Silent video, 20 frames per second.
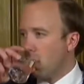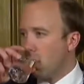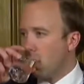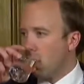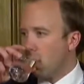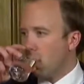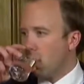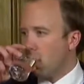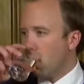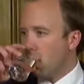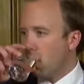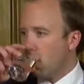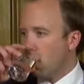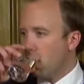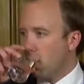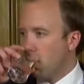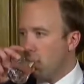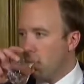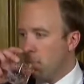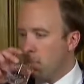Thank you very
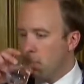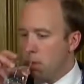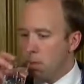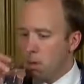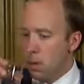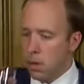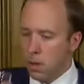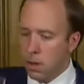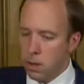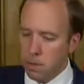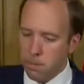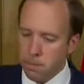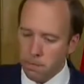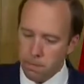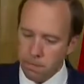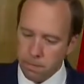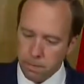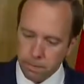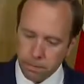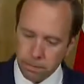much indeed.
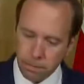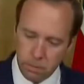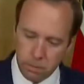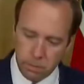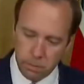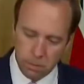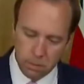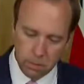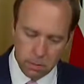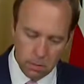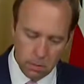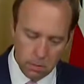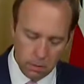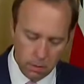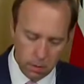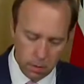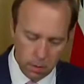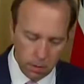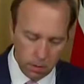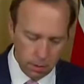I wanted to
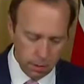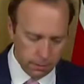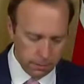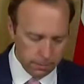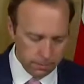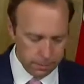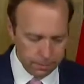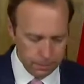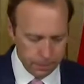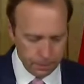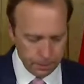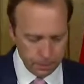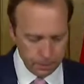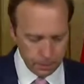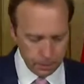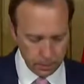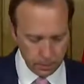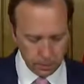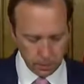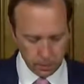ask a couple of
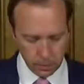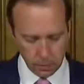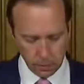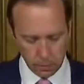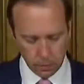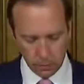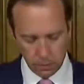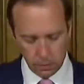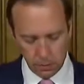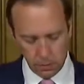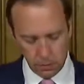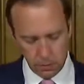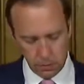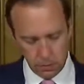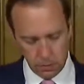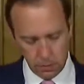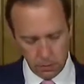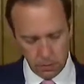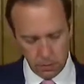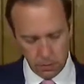questions
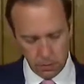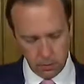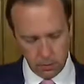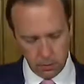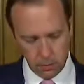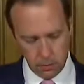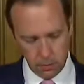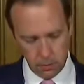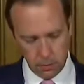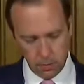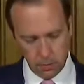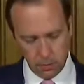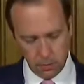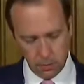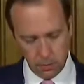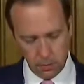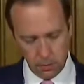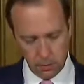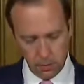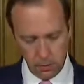related
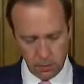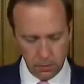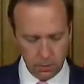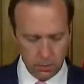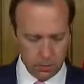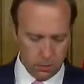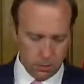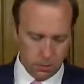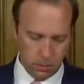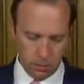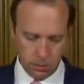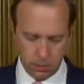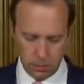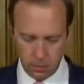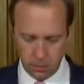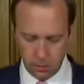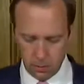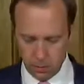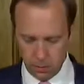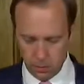in one.
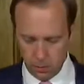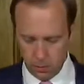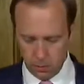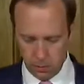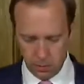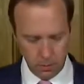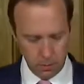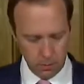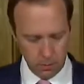First of